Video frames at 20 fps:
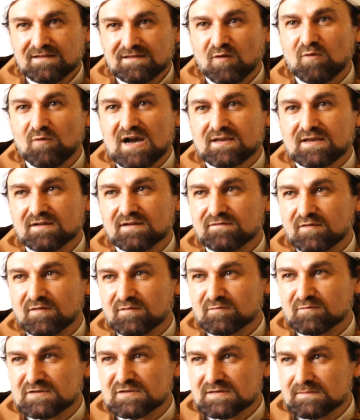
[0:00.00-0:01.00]
the wakaf
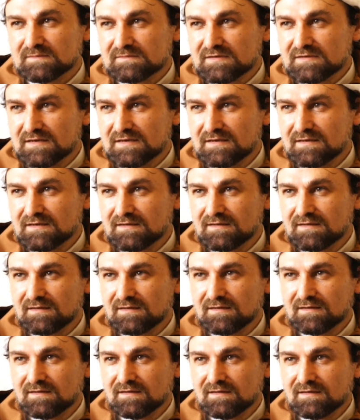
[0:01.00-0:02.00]
of the Muslims.
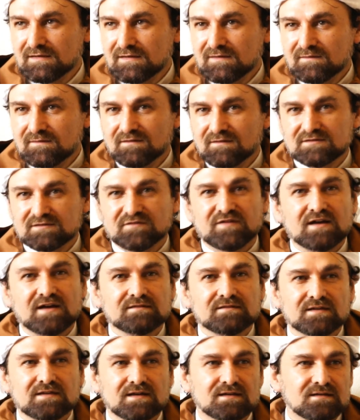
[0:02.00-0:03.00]
What you
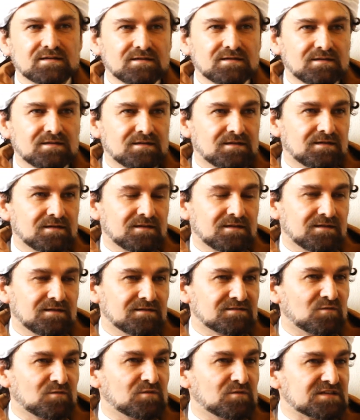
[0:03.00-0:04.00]
find there
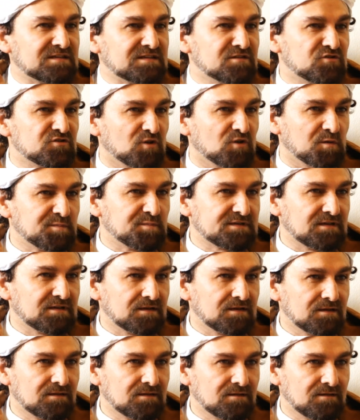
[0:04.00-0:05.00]
is Western shops.